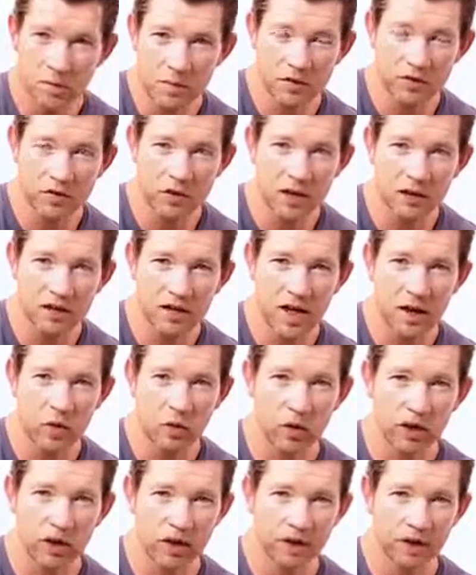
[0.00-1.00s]
missed the guitar
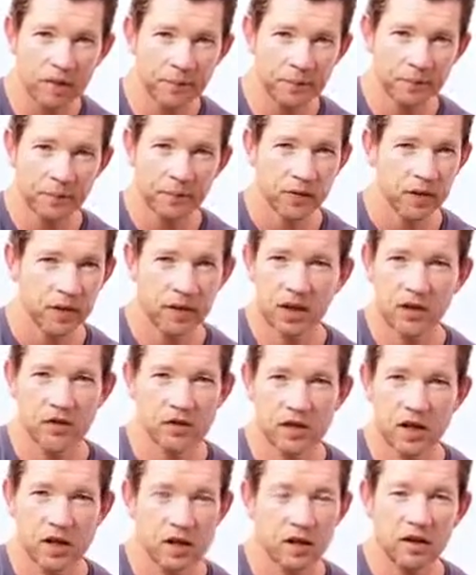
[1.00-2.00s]
altogether,
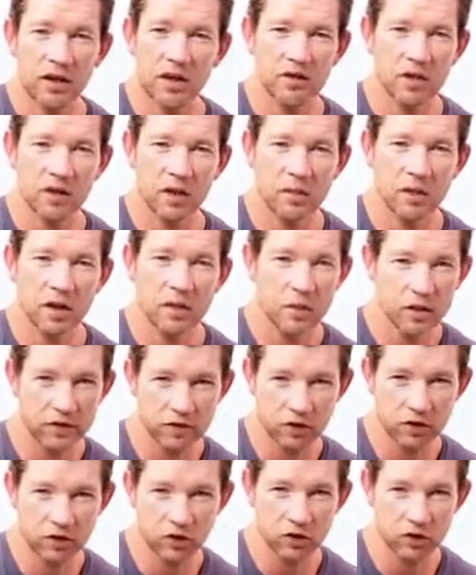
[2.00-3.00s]
that's going to be a bit
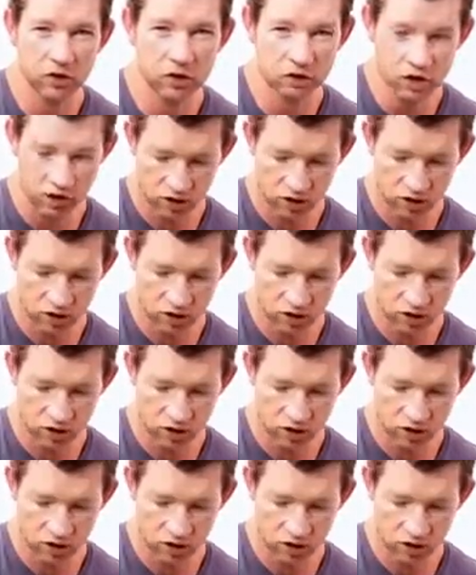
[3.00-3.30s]
of an issue.